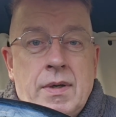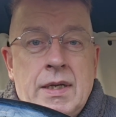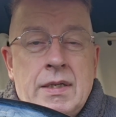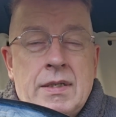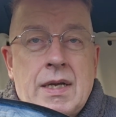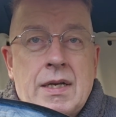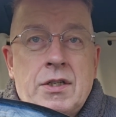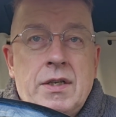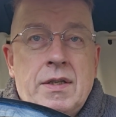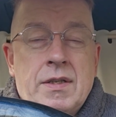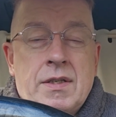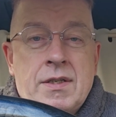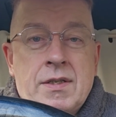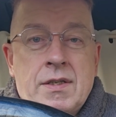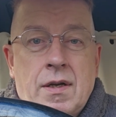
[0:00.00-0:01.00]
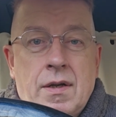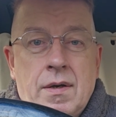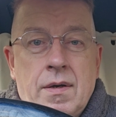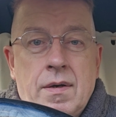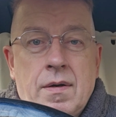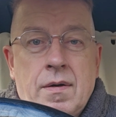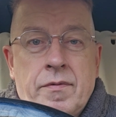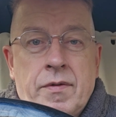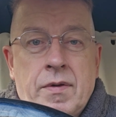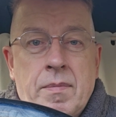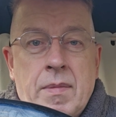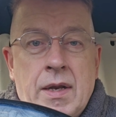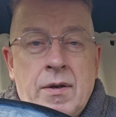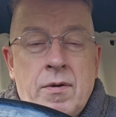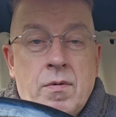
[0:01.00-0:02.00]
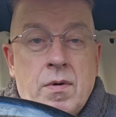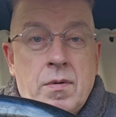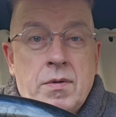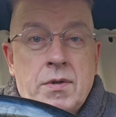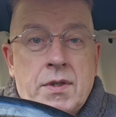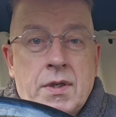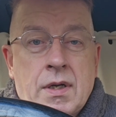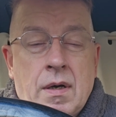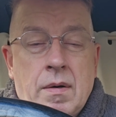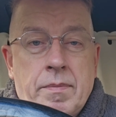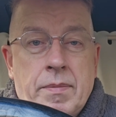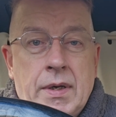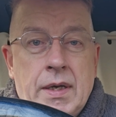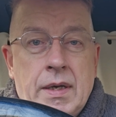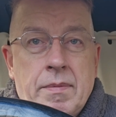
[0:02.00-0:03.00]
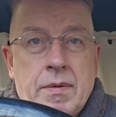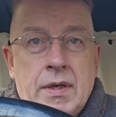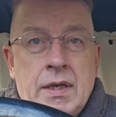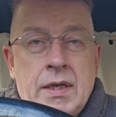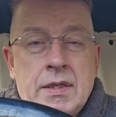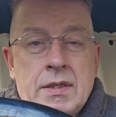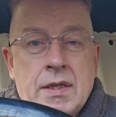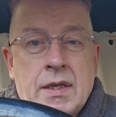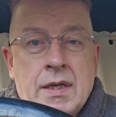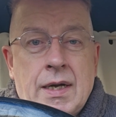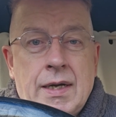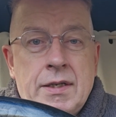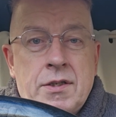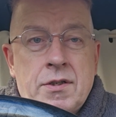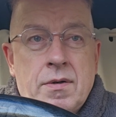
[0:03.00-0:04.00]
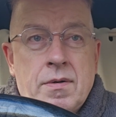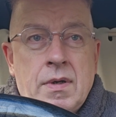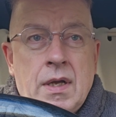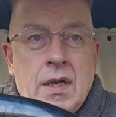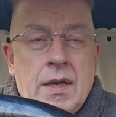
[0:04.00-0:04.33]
He's actually the son of the man who owns the company, but he's the kaicho.